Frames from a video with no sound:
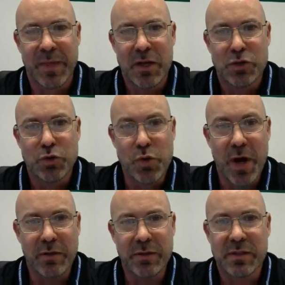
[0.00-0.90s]
True
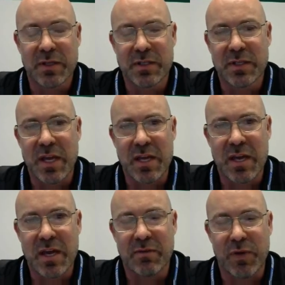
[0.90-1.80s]
Health to see
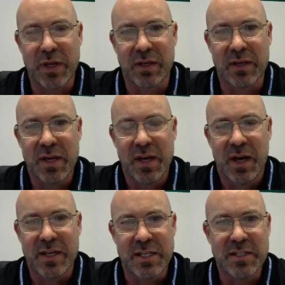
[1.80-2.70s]
if we can
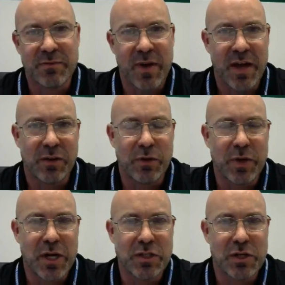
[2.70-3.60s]
identify a
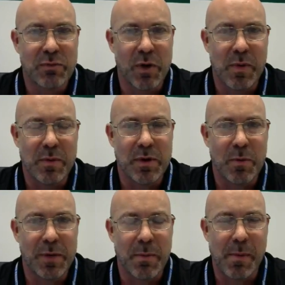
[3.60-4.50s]
location where we would
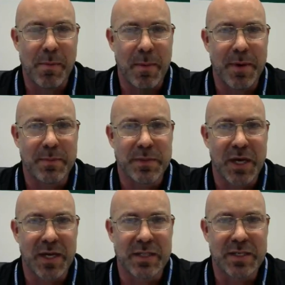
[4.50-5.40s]
open up a pop-up
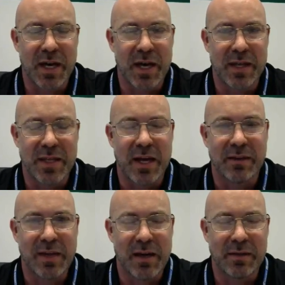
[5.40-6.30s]
site. And that,
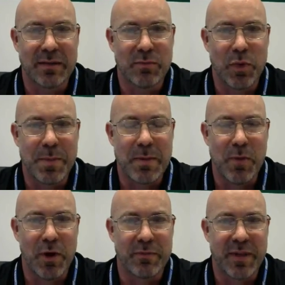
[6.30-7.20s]
again, will be
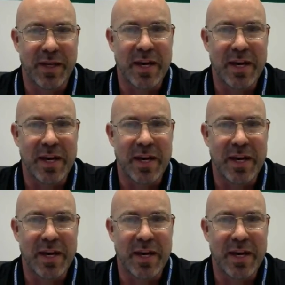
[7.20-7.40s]
more of like a